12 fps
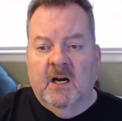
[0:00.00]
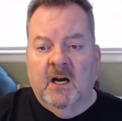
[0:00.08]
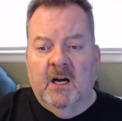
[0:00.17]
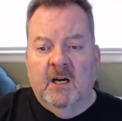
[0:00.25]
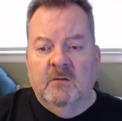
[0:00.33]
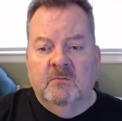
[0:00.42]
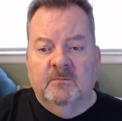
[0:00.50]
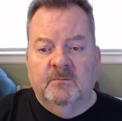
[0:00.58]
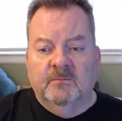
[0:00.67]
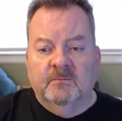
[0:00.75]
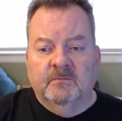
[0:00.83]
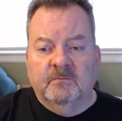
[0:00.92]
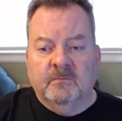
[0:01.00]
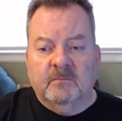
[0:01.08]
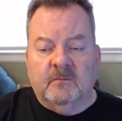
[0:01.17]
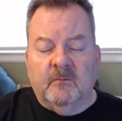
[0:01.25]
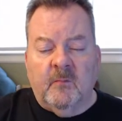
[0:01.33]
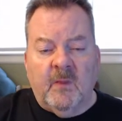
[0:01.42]
And
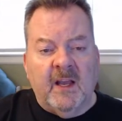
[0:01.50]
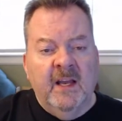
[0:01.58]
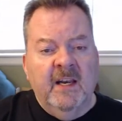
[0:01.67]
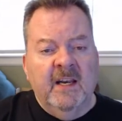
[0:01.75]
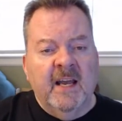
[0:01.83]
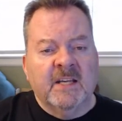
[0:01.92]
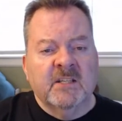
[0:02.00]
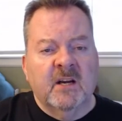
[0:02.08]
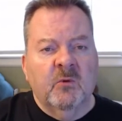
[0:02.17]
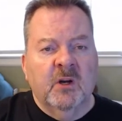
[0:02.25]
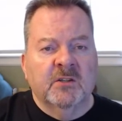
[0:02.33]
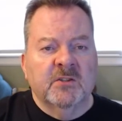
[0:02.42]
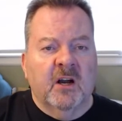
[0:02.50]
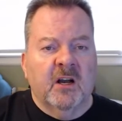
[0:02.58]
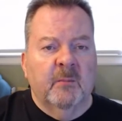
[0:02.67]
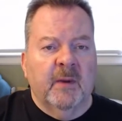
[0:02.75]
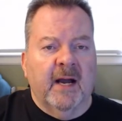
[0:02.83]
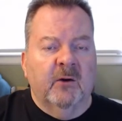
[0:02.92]
then next, I want to talk
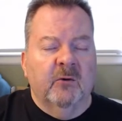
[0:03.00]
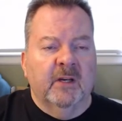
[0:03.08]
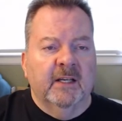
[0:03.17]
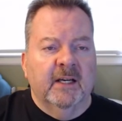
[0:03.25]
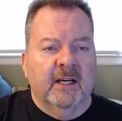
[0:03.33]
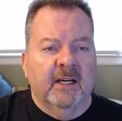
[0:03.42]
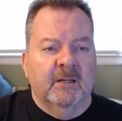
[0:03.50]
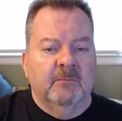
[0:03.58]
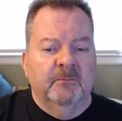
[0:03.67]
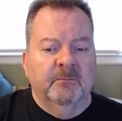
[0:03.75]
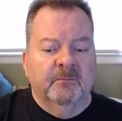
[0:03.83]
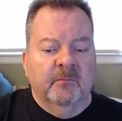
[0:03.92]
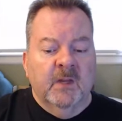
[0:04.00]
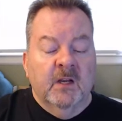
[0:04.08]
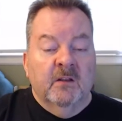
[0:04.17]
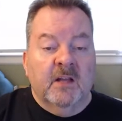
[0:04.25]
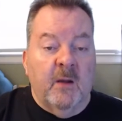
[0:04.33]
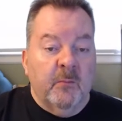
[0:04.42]
about
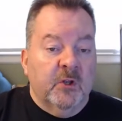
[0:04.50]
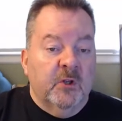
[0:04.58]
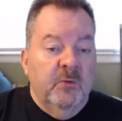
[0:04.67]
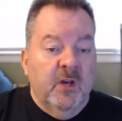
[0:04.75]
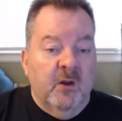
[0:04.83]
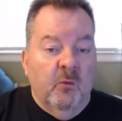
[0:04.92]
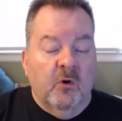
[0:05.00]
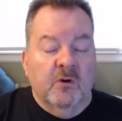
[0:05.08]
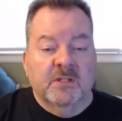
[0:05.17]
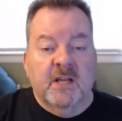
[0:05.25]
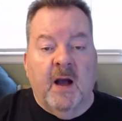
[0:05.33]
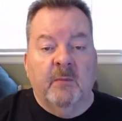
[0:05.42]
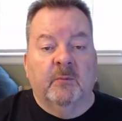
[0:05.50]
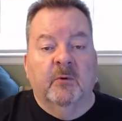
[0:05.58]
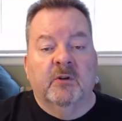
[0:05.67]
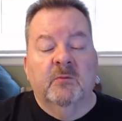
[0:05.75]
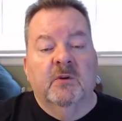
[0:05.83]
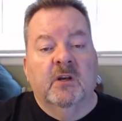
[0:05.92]
Comic Book Community Awards. Comic
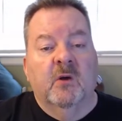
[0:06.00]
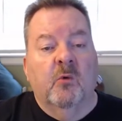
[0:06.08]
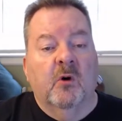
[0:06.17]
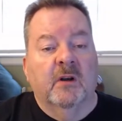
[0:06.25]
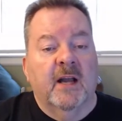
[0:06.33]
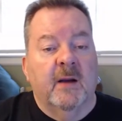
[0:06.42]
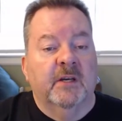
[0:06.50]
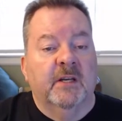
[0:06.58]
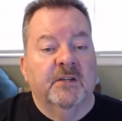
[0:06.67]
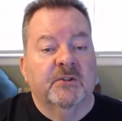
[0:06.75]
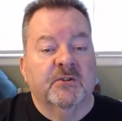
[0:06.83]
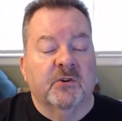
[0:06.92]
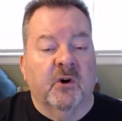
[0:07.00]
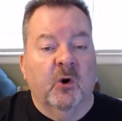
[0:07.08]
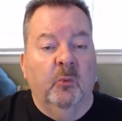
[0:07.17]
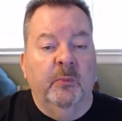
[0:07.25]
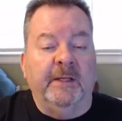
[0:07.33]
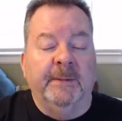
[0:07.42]
Book Community Award nominations are
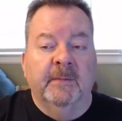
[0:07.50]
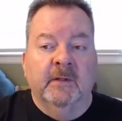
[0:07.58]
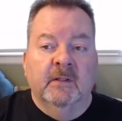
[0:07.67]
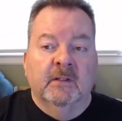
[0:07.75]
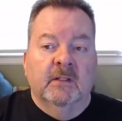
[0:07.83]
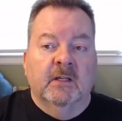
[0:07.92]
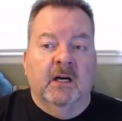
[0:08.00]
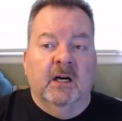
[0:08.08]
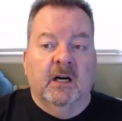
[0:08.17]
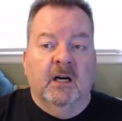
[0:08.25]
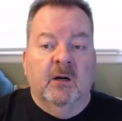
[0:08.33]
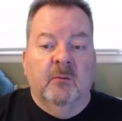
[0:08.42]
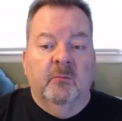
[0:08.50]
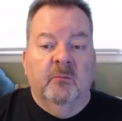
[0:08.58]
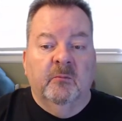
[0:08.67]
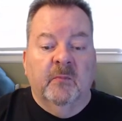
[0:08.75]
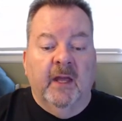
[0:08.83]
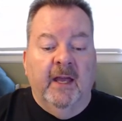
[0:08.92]
open.
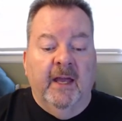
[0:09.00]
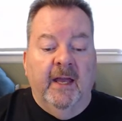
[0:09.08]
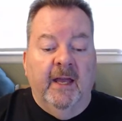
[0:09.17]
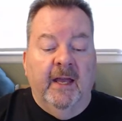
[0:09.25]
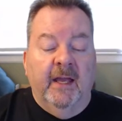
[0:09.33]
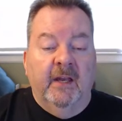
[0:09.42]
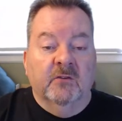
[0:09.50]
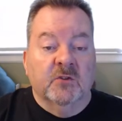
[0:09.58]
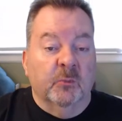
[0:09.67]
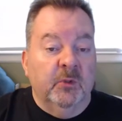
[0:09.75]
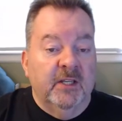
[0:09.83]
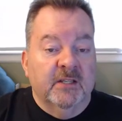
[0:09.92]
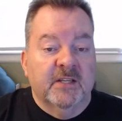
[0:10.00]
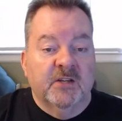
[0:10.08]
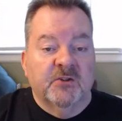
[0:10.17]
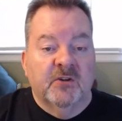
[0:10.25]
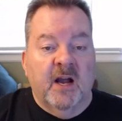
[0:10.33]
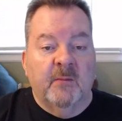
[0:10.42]
And so please
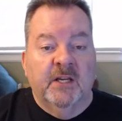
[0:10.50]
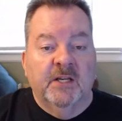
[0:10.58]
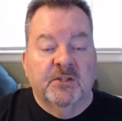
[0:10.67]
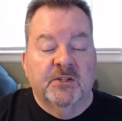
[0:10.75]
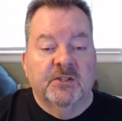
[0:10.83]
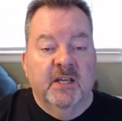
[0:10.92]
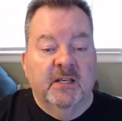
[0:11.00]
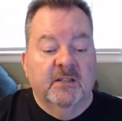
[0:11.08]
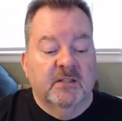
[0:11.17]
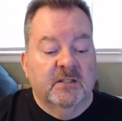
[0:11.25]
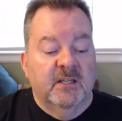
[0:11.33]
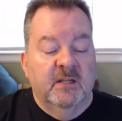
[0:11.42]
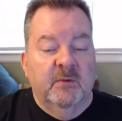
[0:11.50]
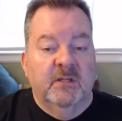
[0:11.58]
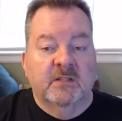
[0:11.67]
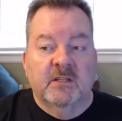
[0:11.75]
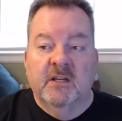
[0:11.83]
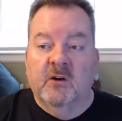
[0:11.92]
get your nominations in.
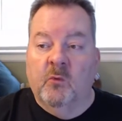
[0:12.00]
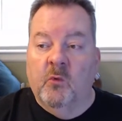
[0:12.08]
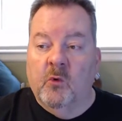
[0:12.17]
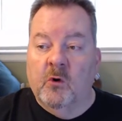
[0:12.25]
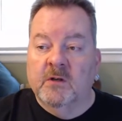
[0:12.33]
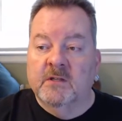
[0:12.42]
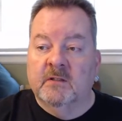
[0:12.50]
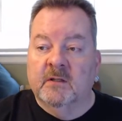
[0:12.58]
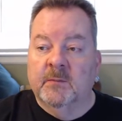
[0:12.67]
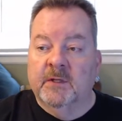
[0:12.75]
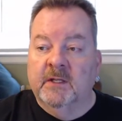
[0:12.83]
CBC Awards.